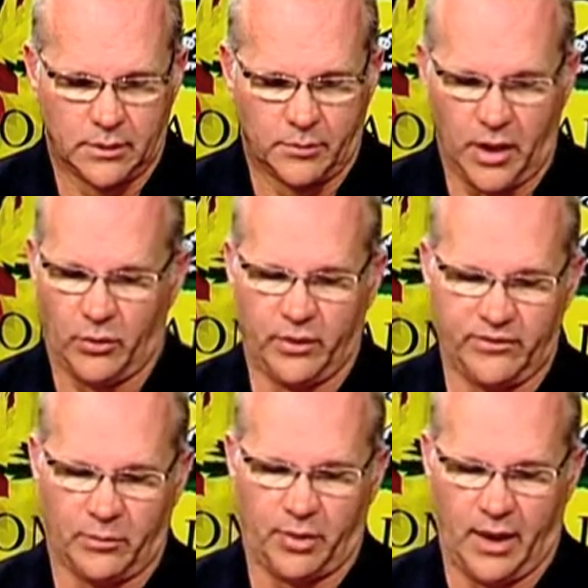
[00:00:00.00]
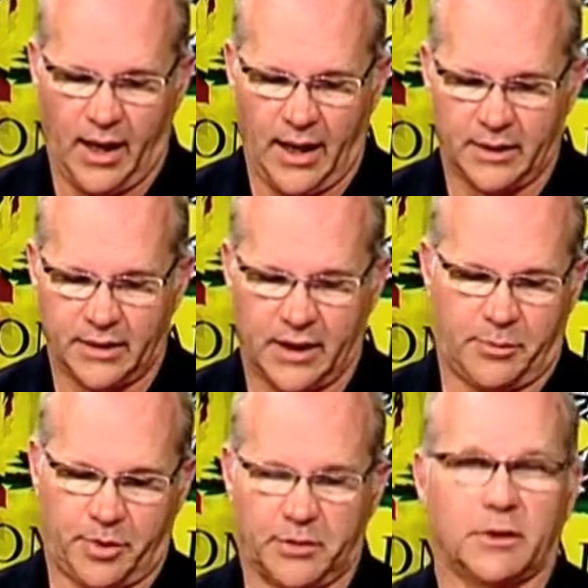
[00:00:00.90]
But we've applied the
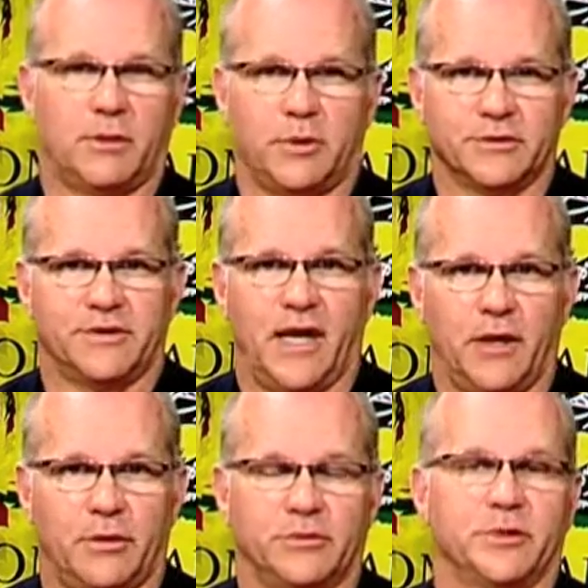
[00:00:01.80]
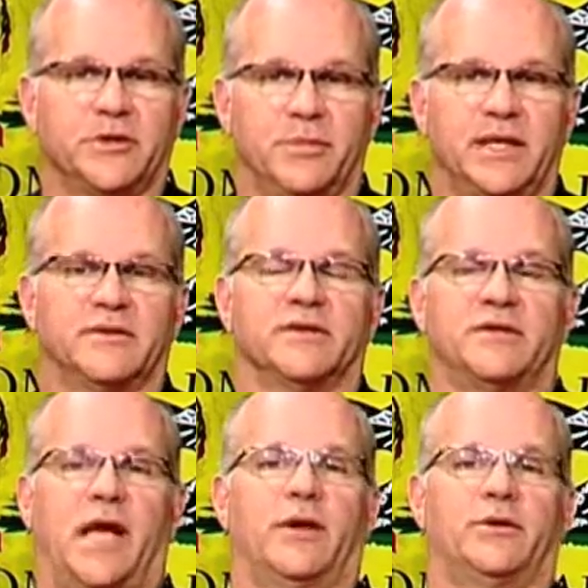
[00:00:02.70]
applicable standards, which means the
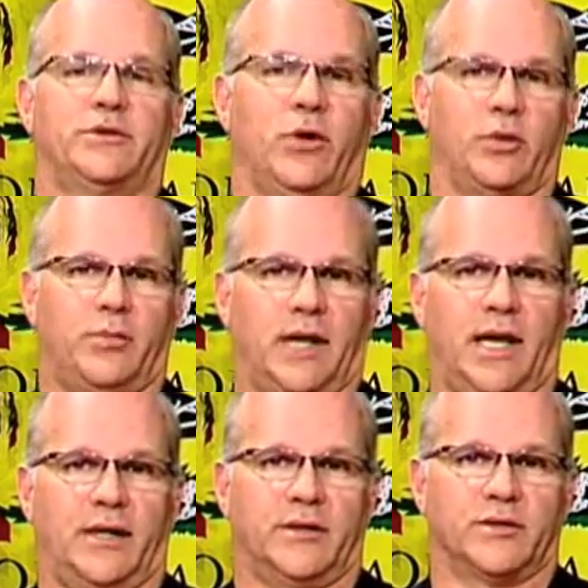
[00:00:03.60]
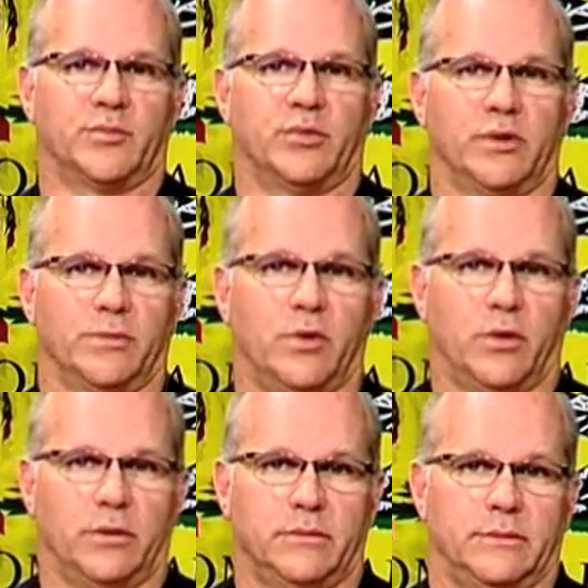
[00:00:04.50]
standards don't apply to the Supreme
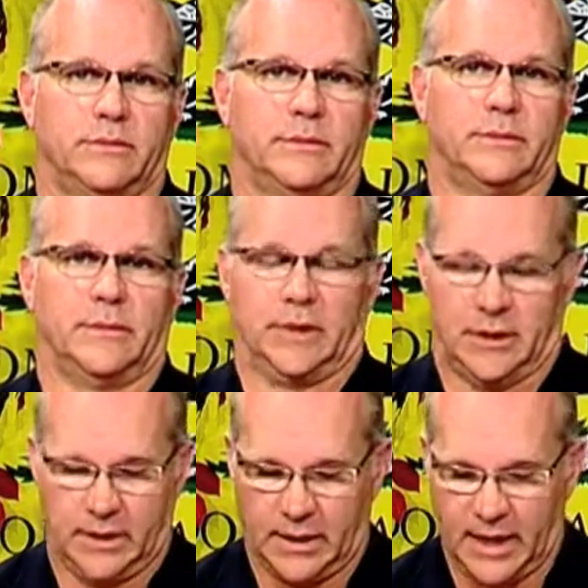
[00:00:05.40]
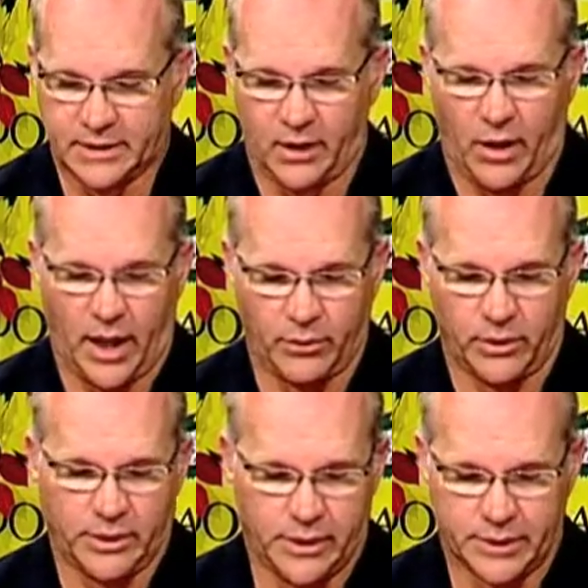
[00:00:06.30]
Court. That's how I
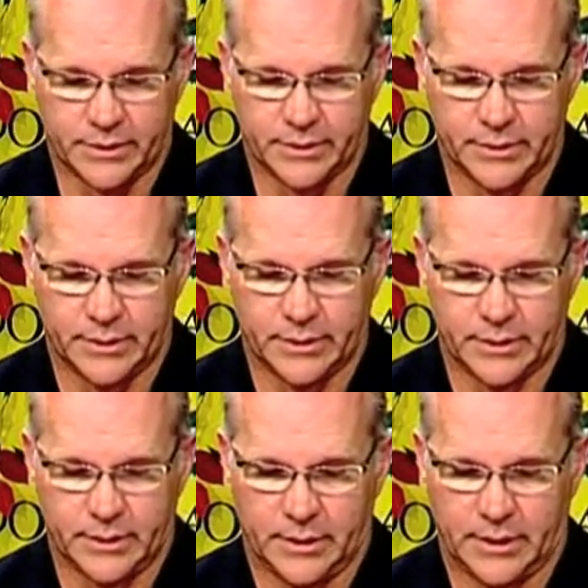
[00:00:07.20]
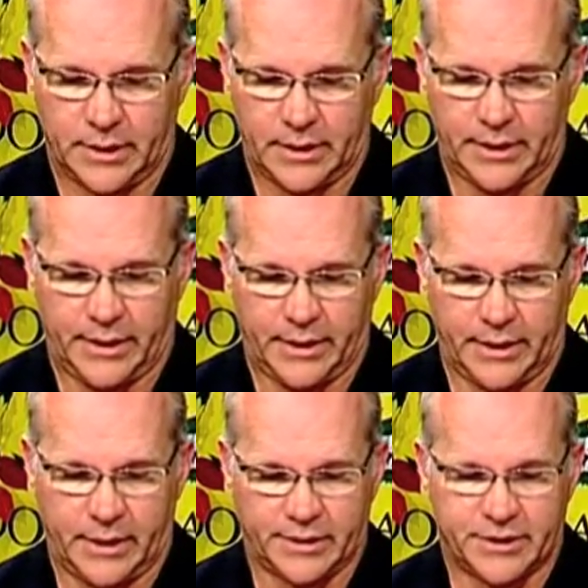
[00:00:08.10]
read this. And,
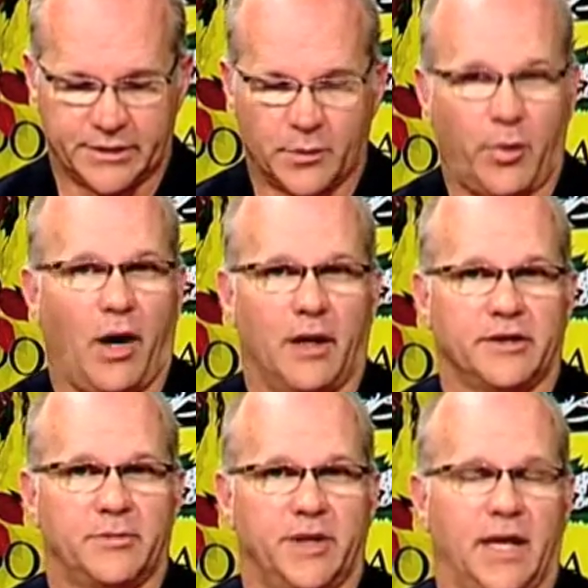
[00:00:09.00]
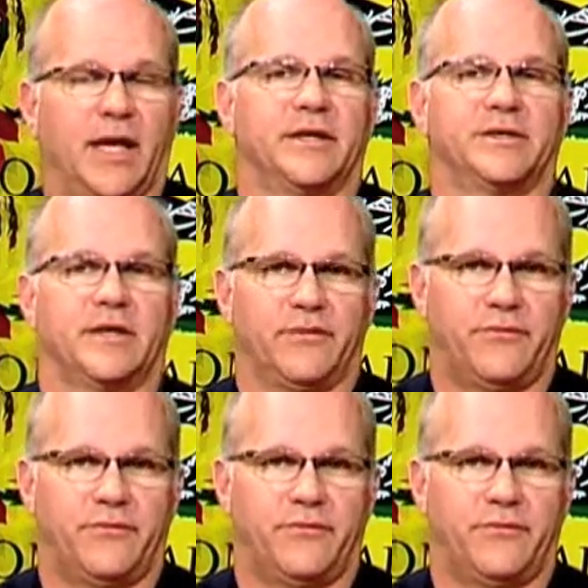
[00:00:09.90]
and it's just appalling to me, and it's in a